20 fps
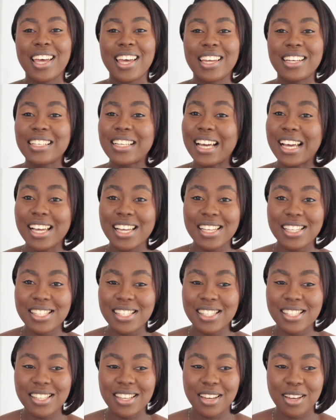And guys,
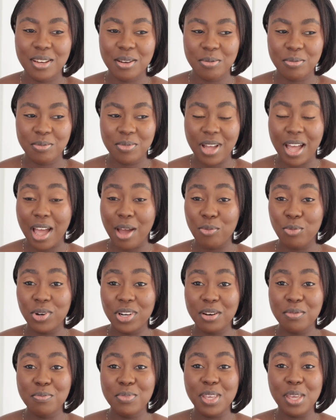I
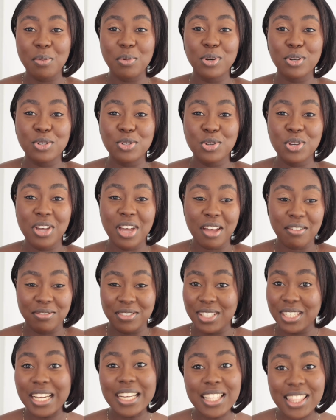wouldn't be able to
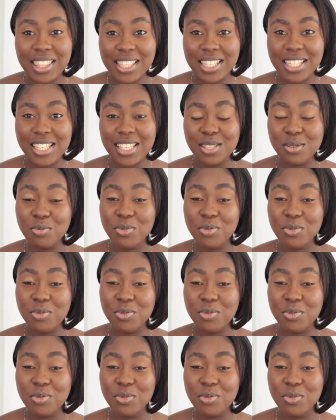have done this